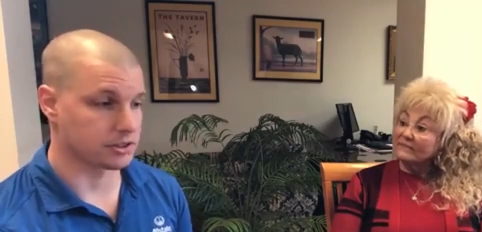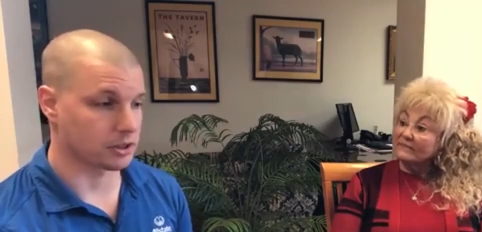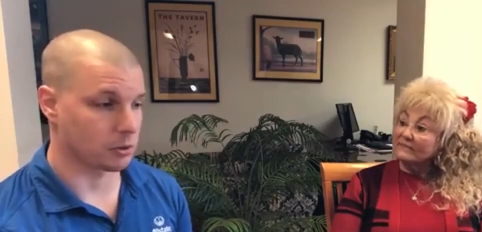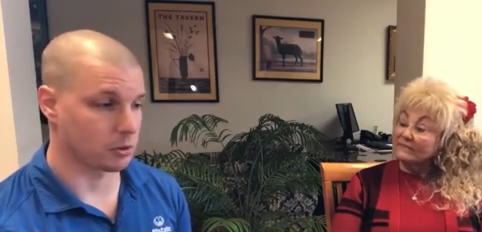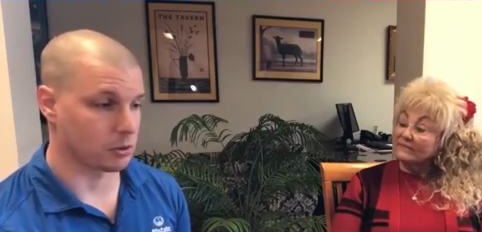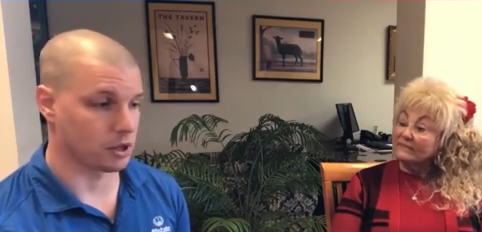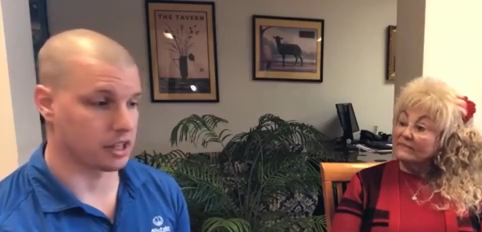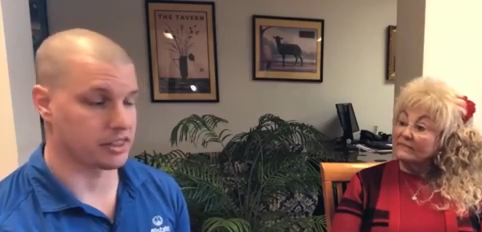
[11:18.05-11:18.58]

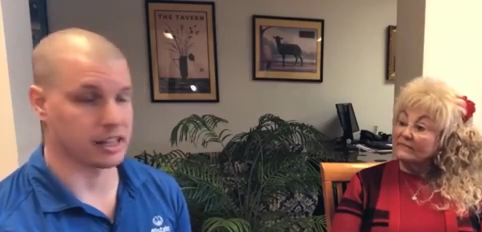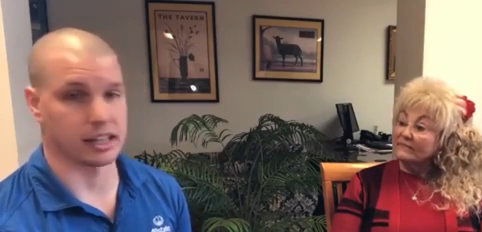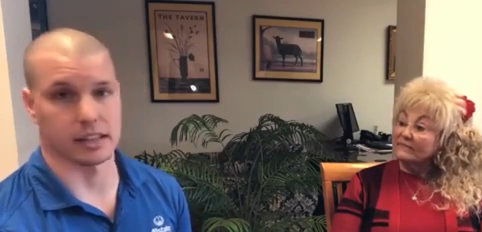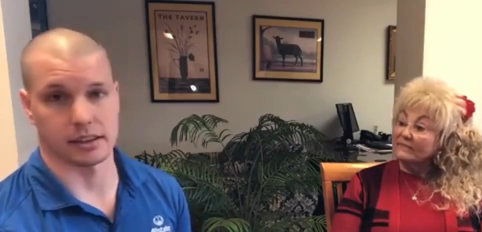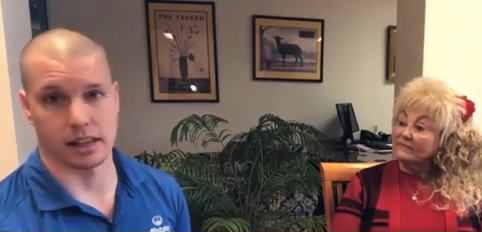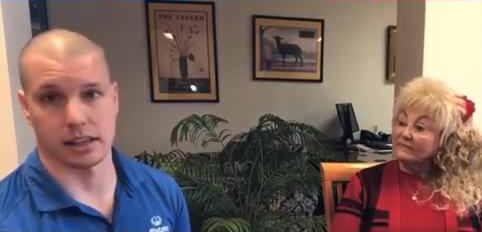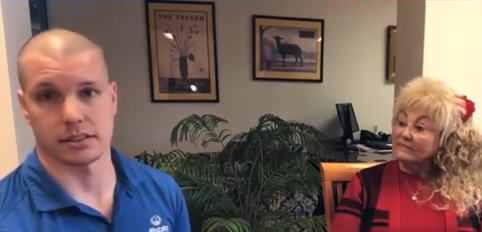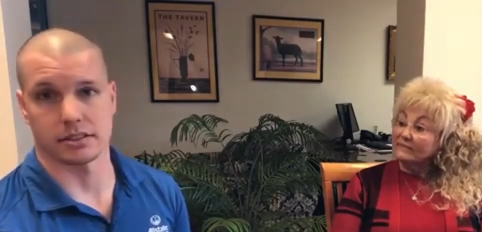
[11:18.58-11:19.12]
Speaker 1: so I
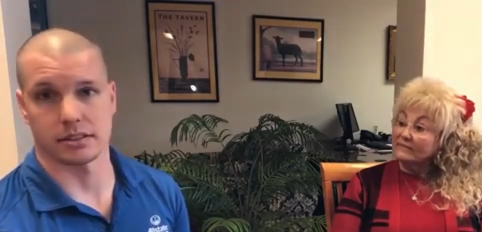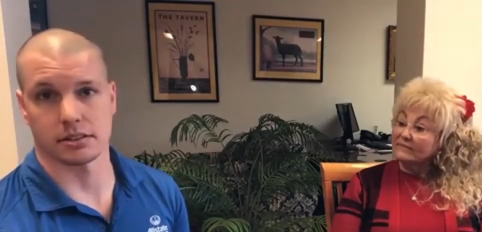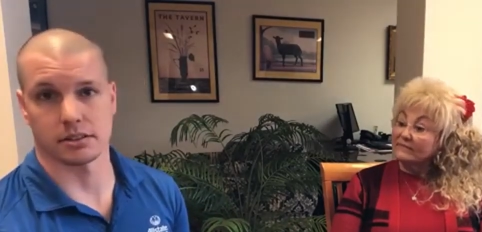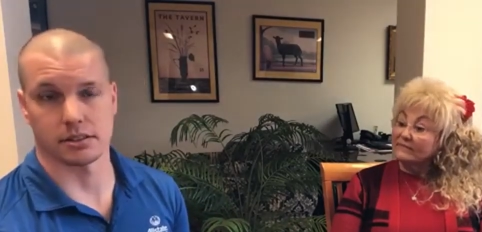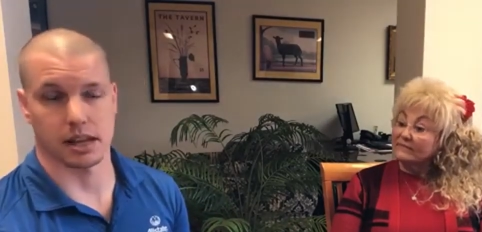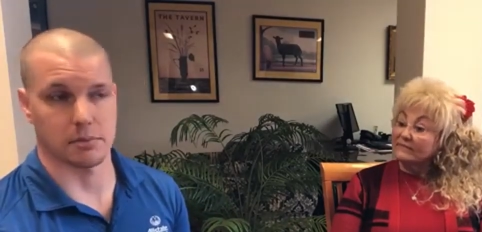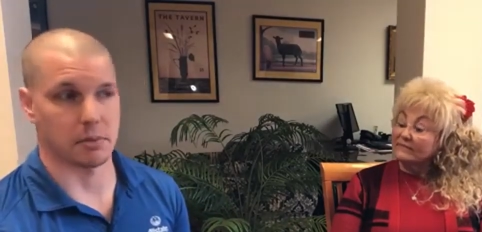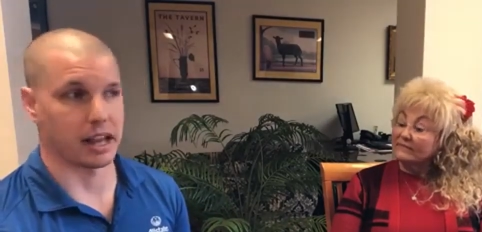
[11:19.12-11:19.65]
think that's
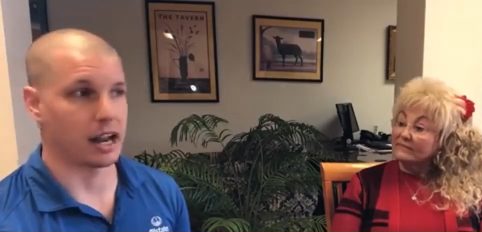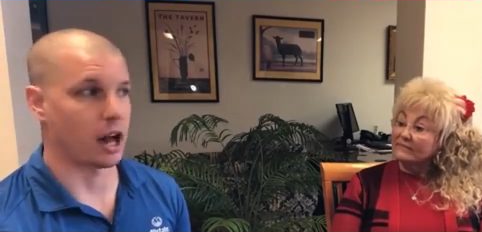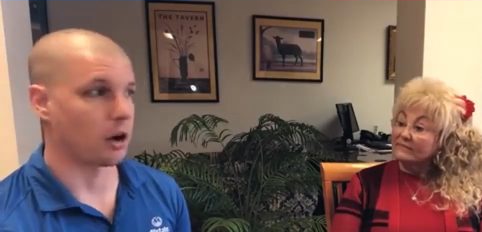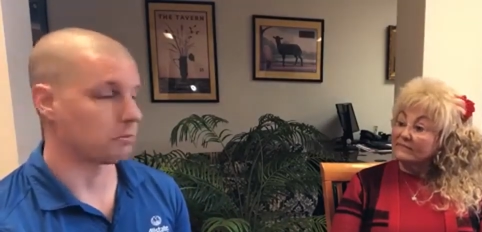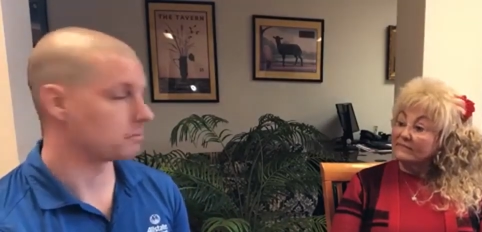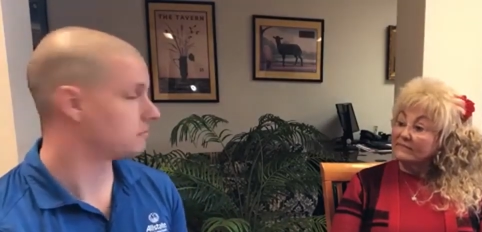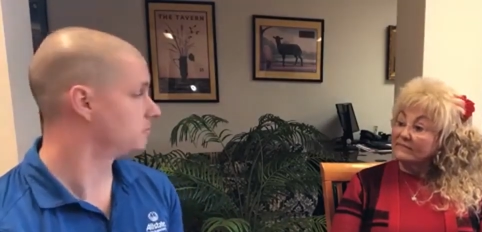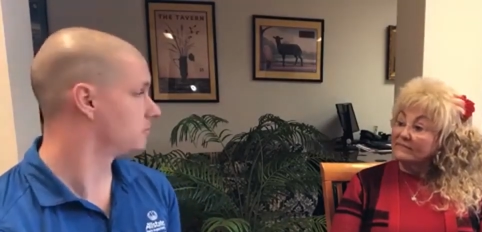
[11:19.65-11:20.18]
that might
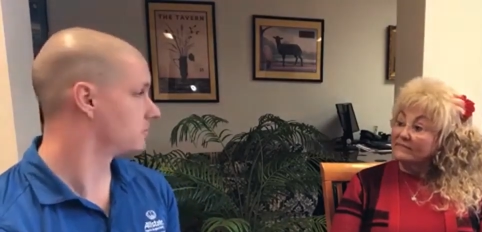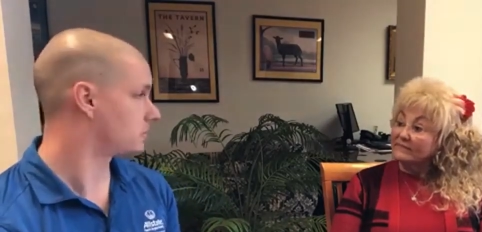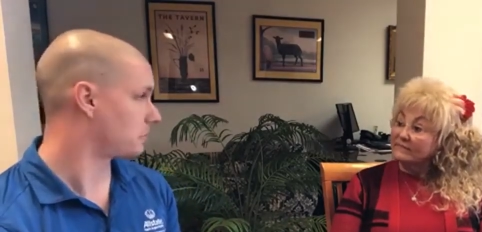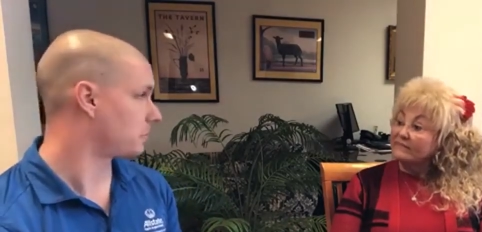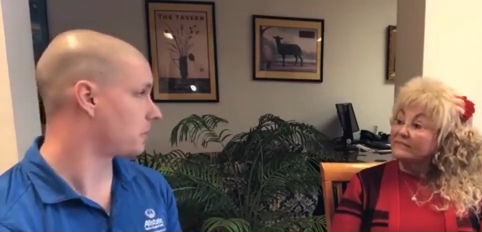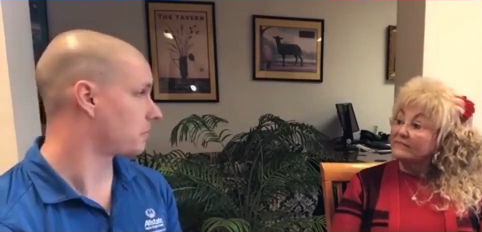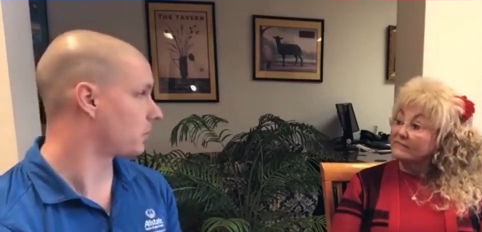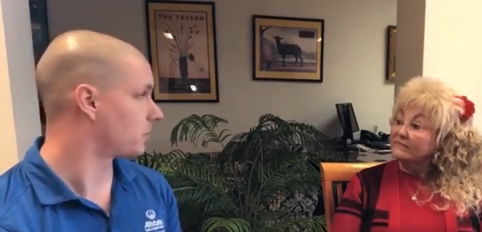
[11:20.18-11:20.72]
help
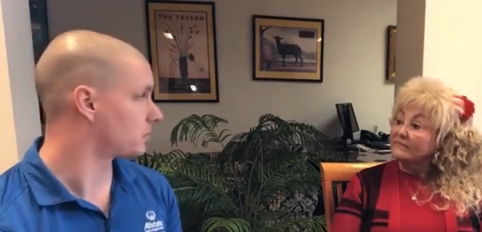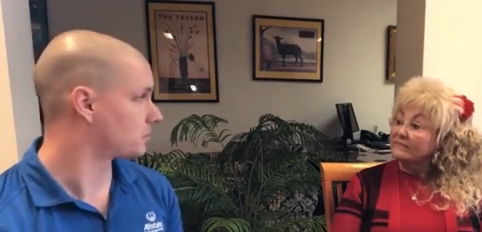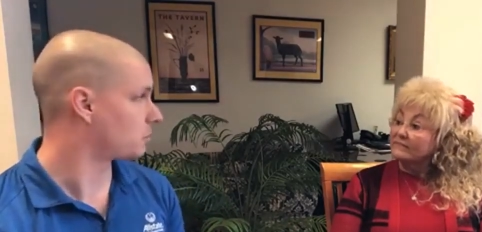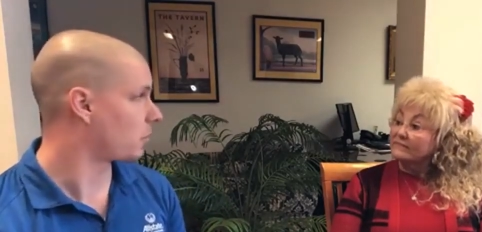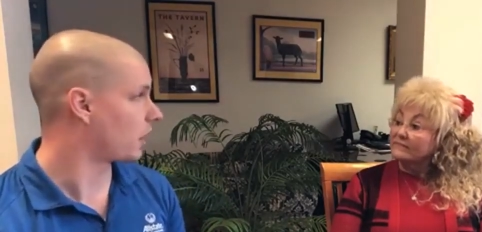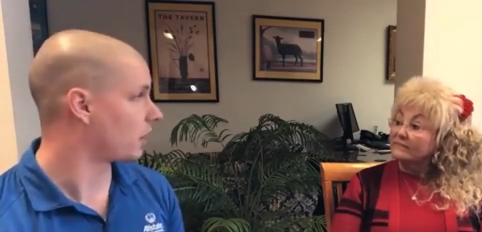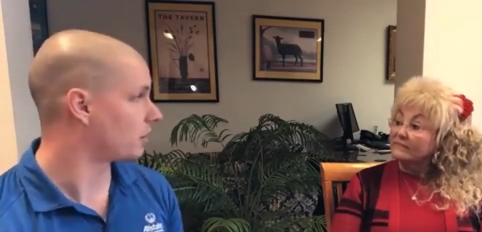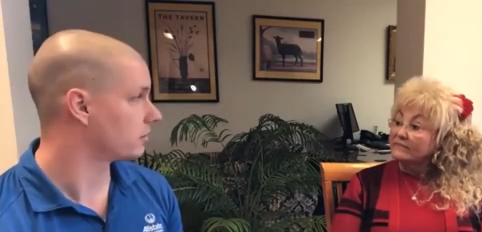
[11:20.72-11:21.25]
some people as
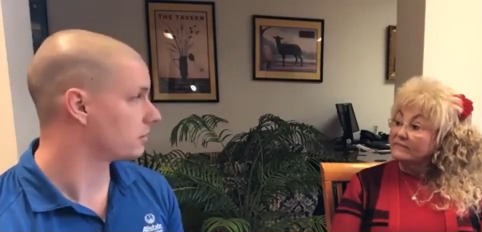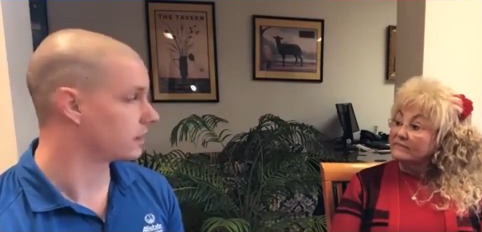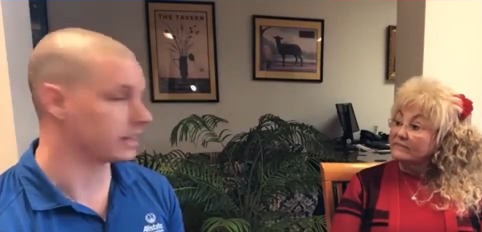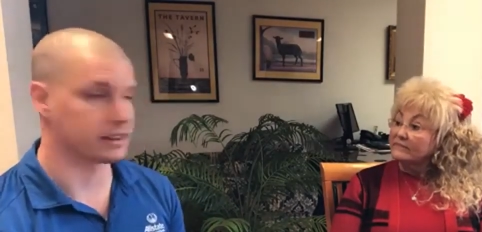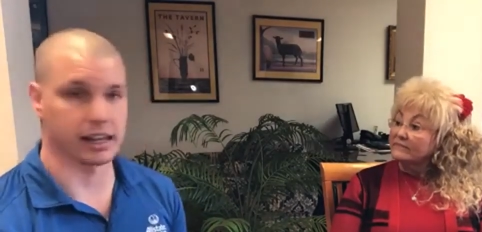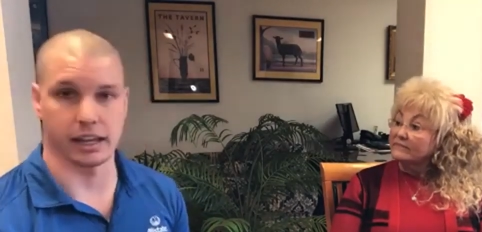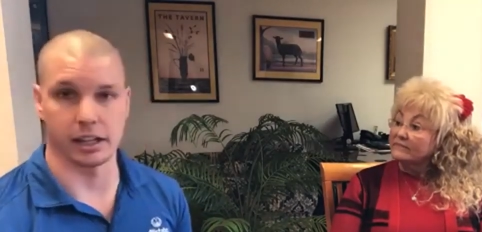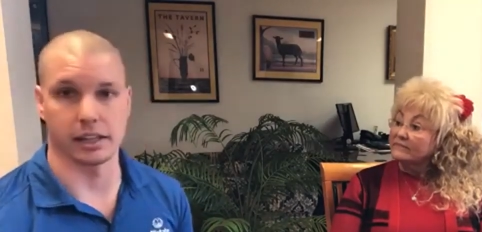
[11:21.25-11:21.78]
well
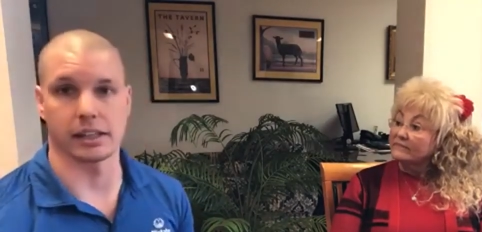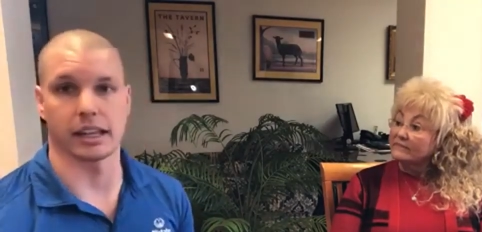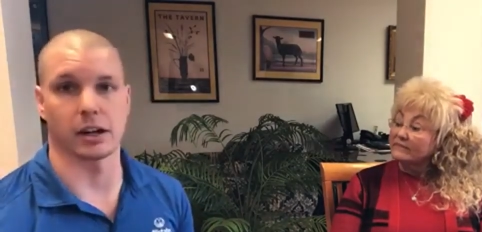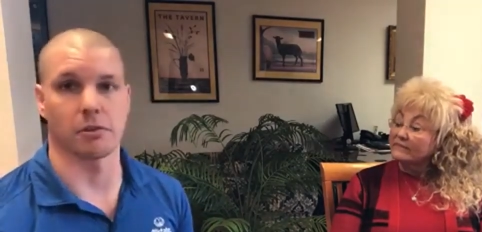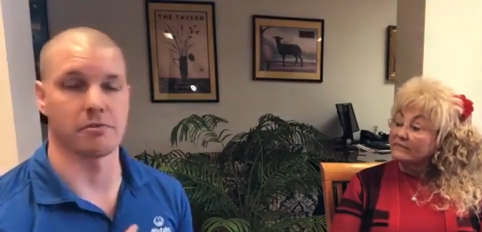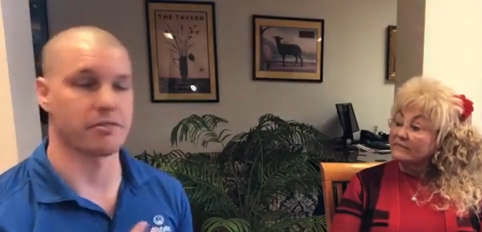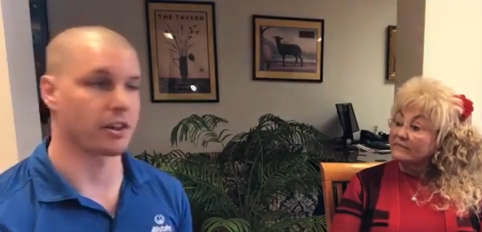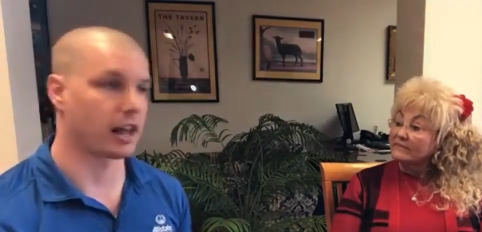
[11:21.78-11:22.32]
that they they
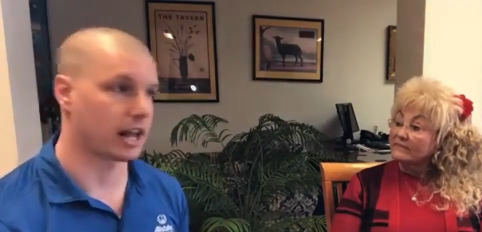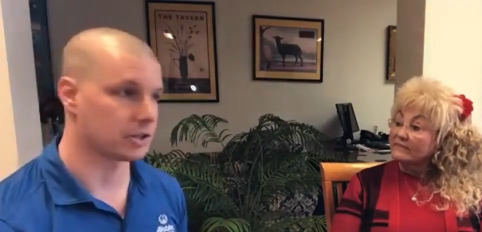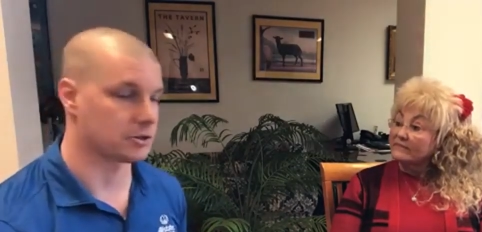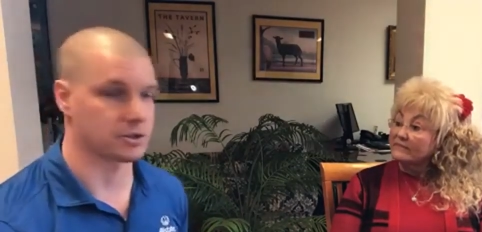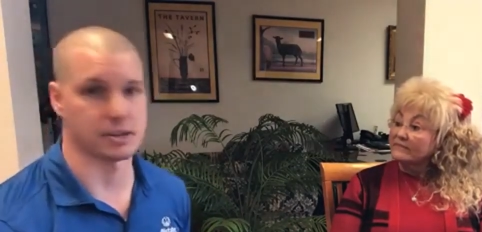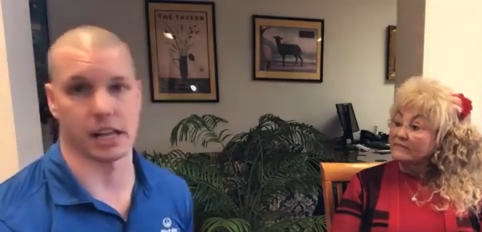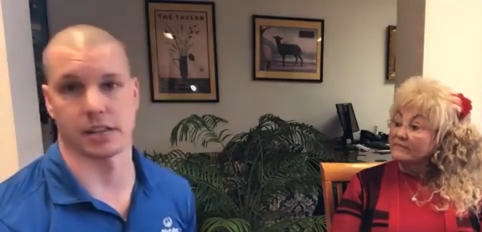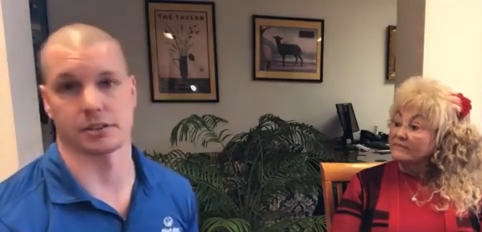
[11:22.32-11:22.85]
don't feel
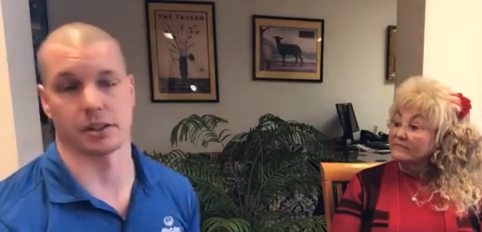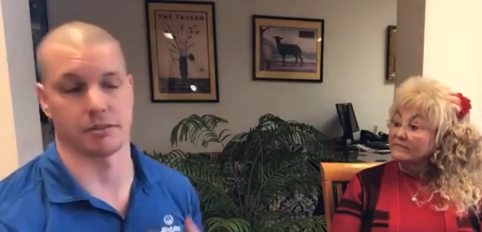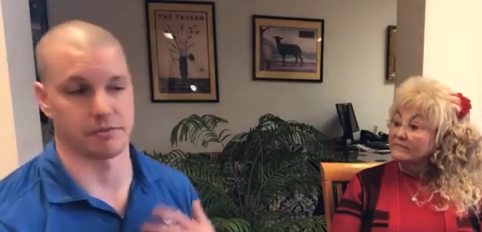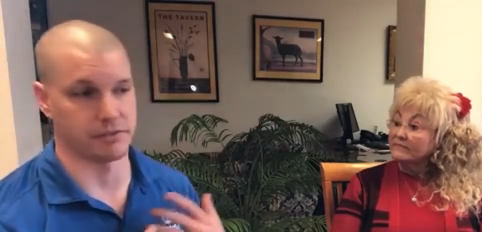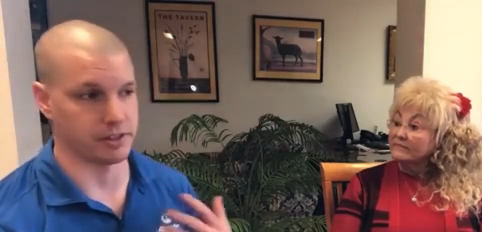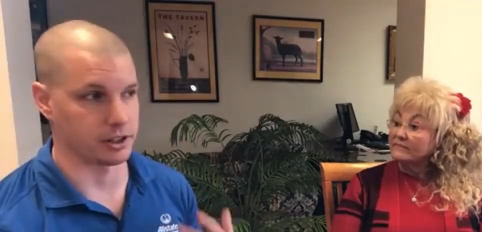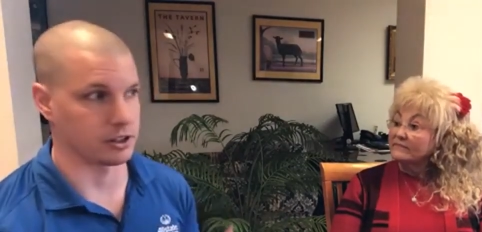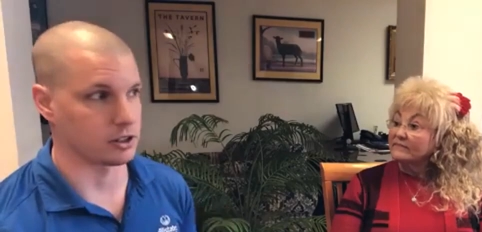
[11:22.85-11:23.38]
ostracized, don't
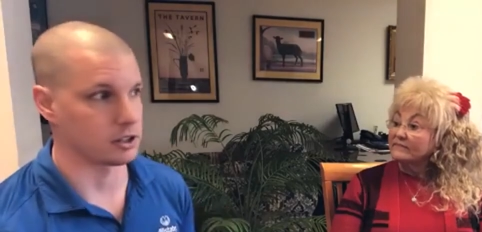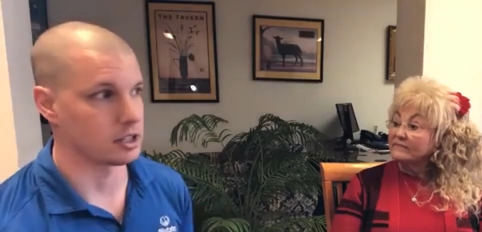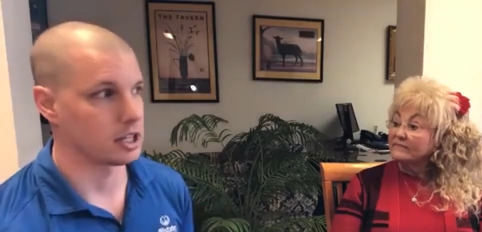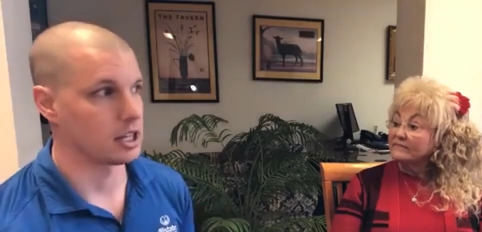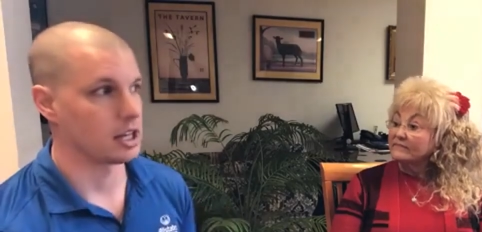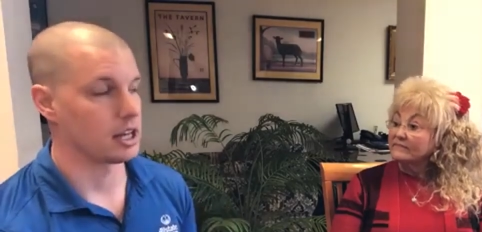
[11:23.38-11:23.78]
feel.